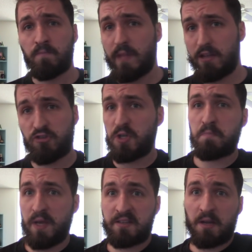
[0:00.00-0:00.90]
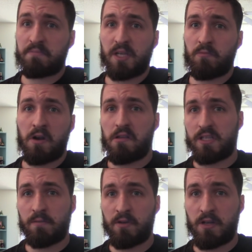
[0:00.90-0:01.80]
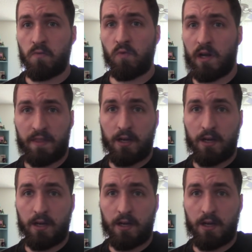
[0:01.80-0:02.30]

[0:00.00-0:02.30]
that she picked up somewhere that someone didn't want,